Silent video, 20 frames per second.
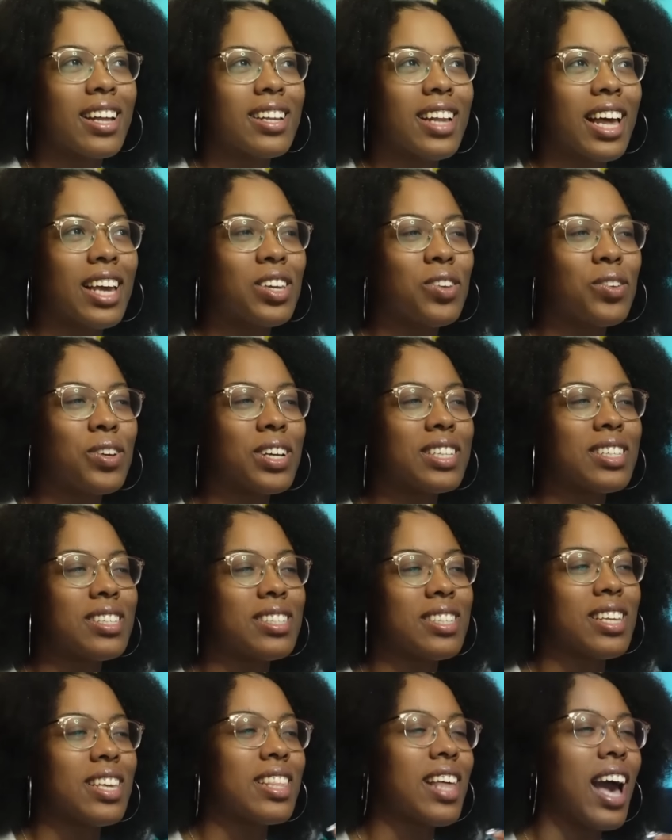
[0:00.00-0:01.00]
Like you can
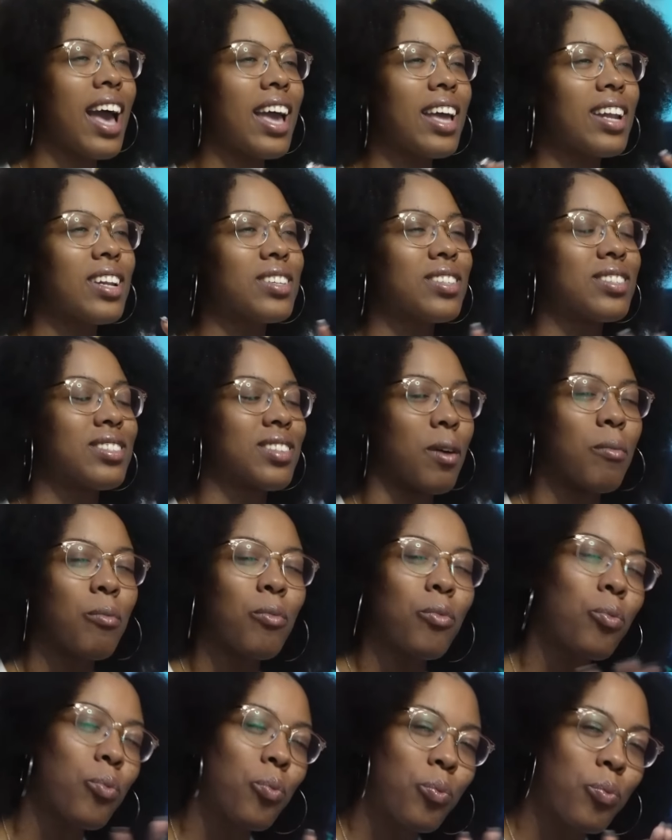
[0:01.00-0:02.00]
see that in
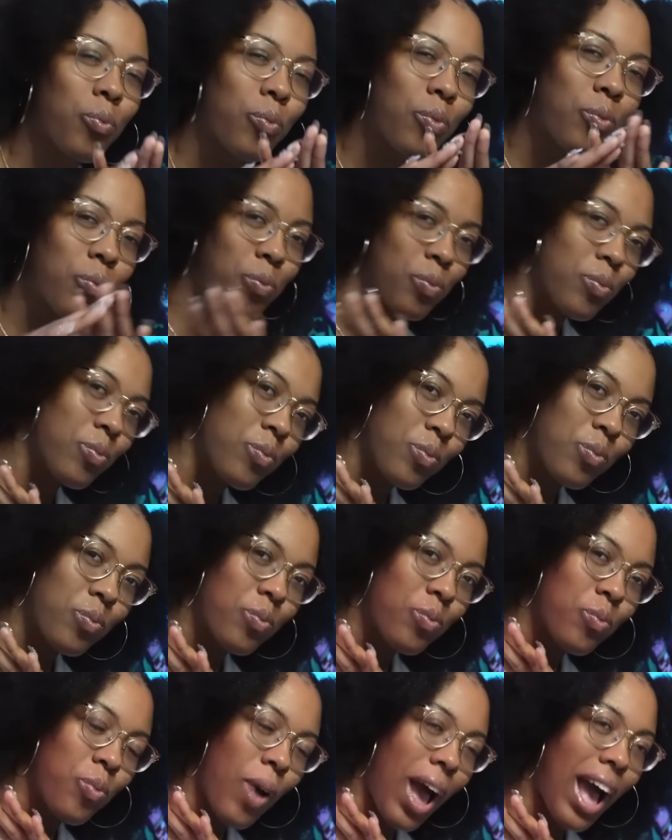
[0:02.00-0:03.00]
some
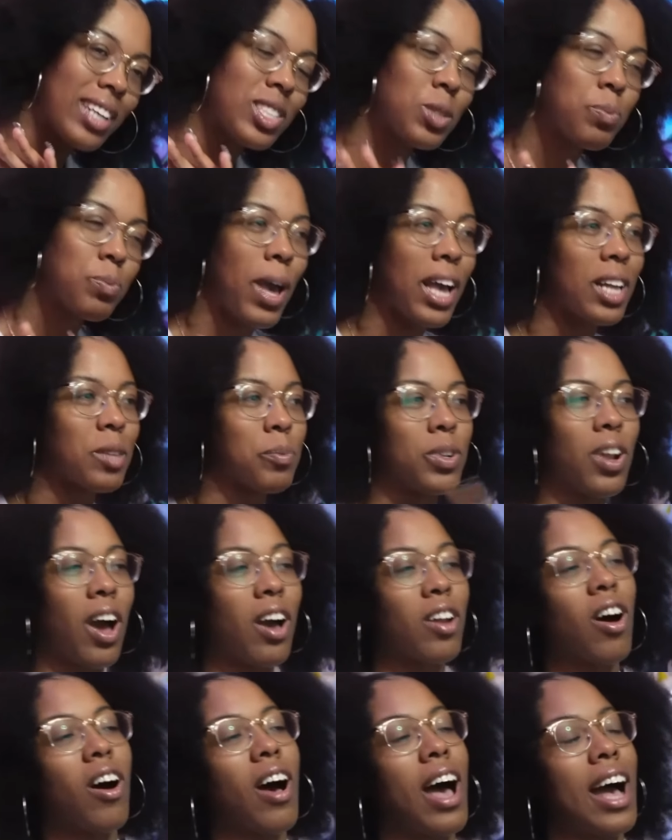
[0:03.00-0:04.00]
aspect, but
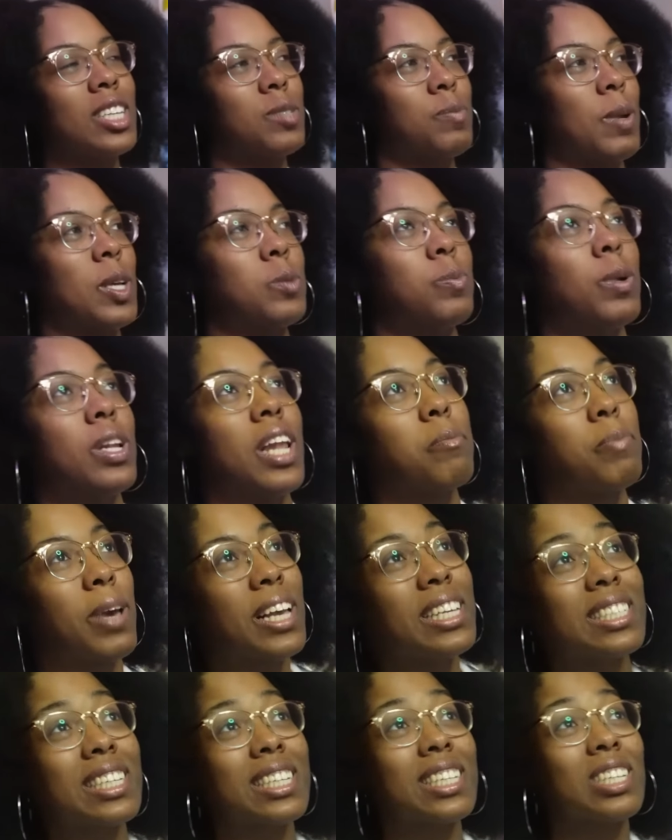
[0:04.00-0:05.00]
not all aspects, but like
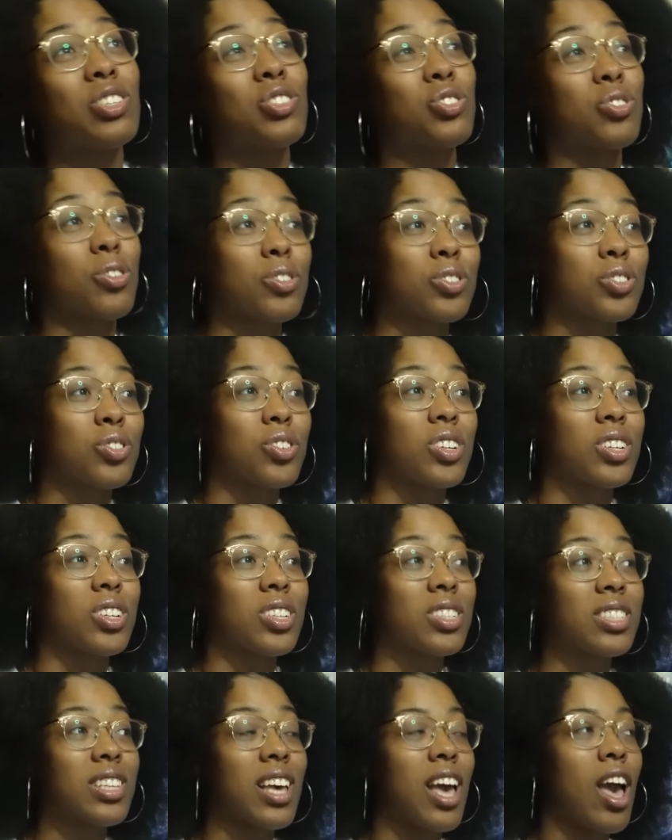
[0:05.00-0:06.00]
basically
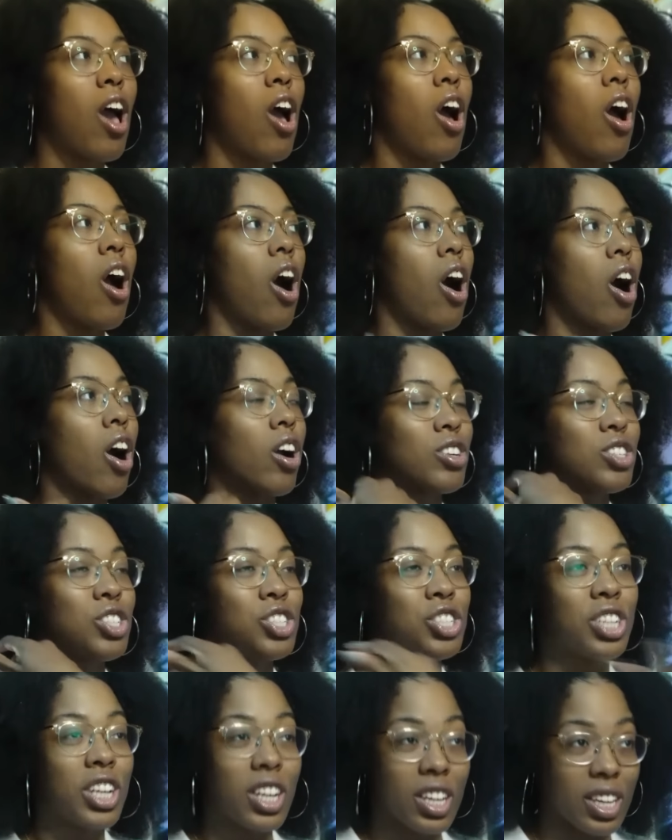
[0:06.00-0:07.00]
sorcerers are
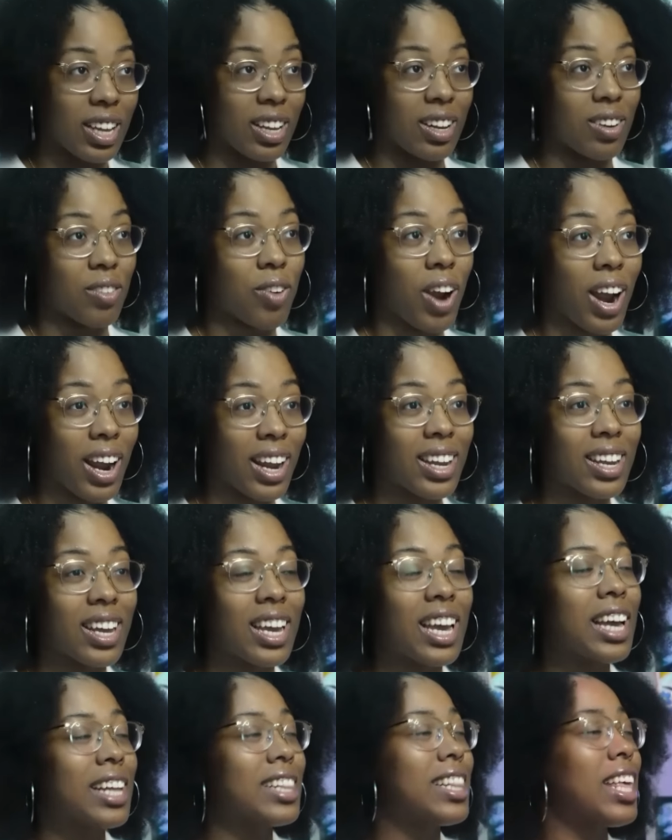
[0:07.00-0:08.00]
chilling,
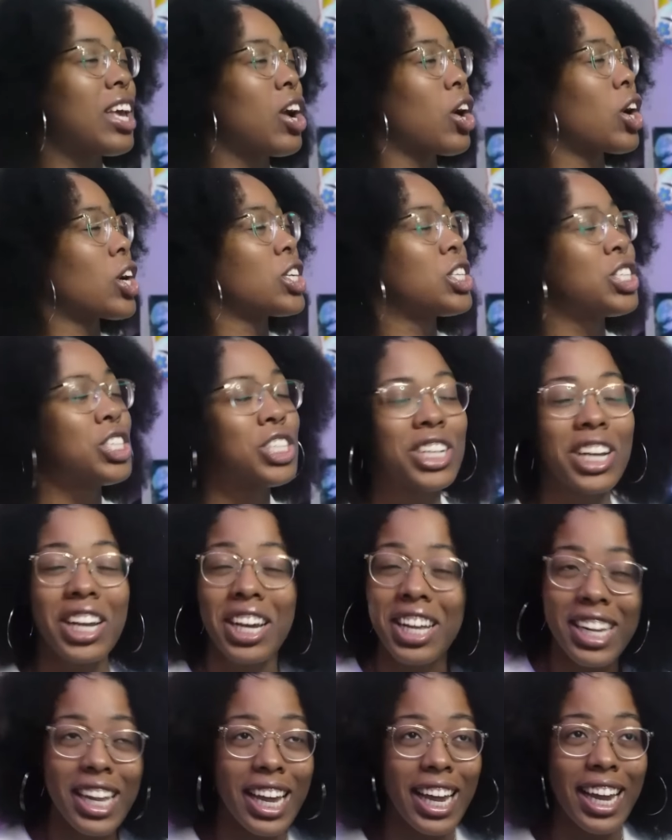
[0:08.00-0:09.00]
right? They are
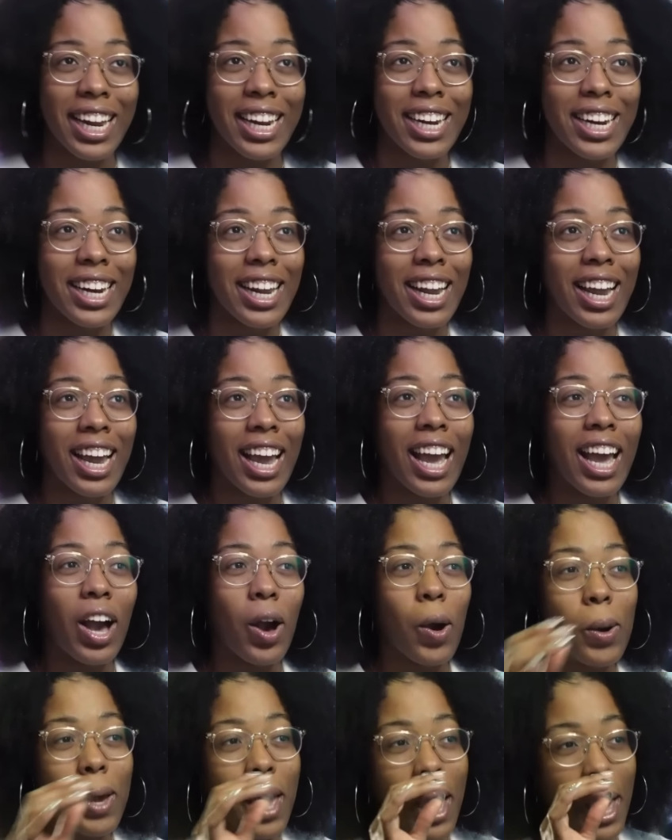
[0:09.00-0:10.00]
chilling.
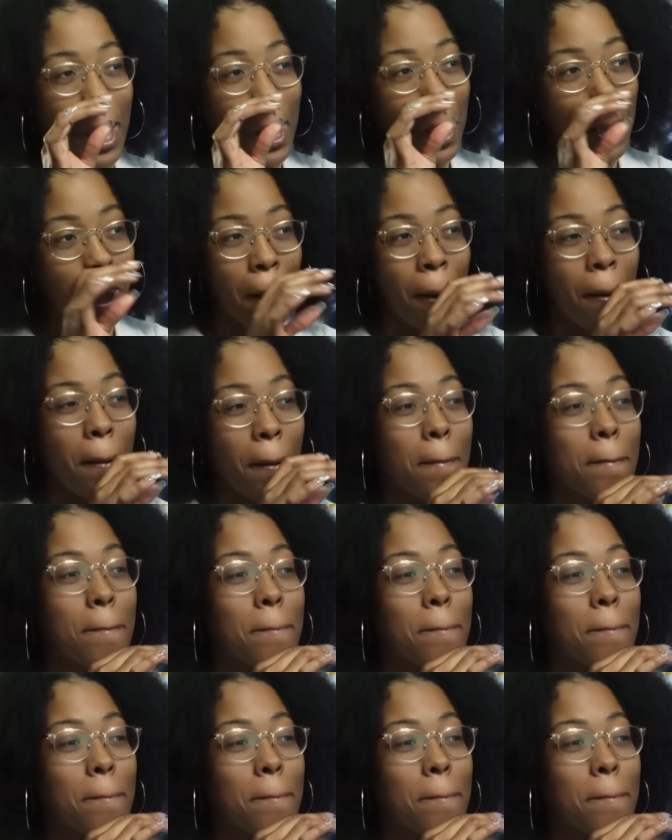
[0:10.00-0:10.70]
Okay?